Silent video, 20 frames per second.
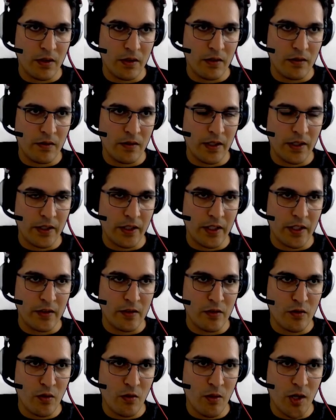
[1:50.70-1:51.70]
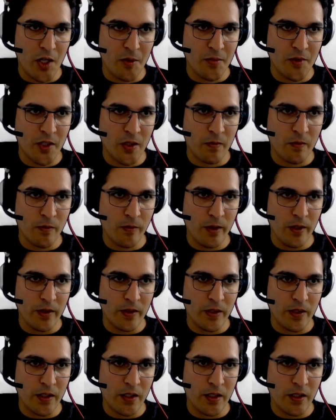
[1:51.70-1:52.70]
there is no
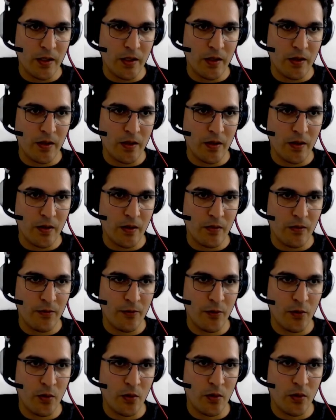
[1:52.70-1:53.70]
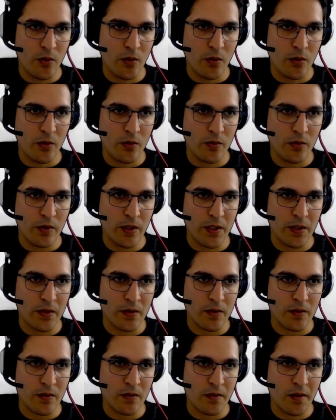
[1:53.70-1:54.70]
observability for
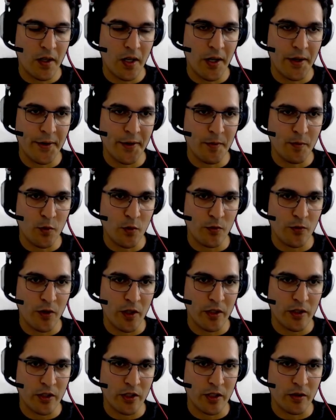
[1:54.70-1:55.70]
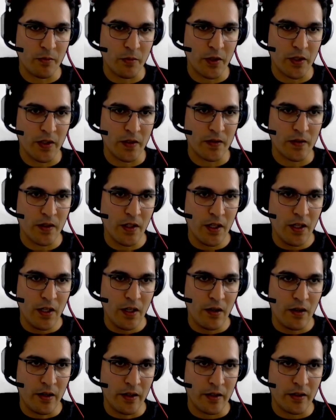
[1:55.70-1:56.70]
this high remote function because
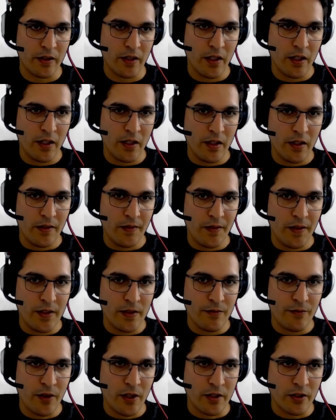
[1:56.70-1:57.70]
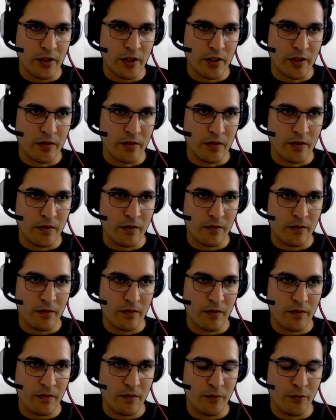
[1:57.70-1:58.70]
like this function
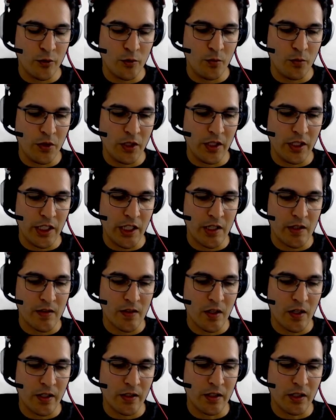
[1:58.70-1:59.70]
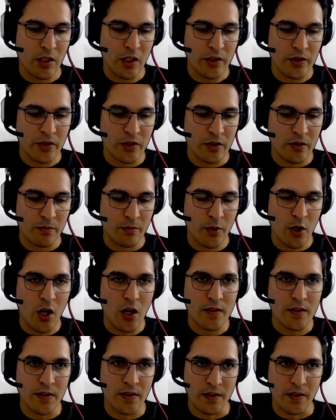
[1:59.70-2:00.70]
would be inside another
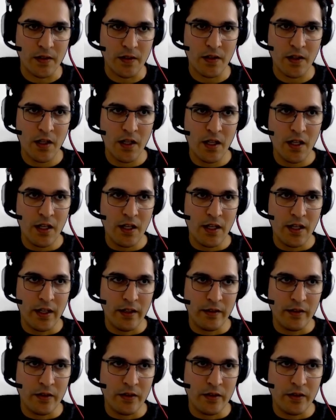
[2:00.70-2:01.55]
process and there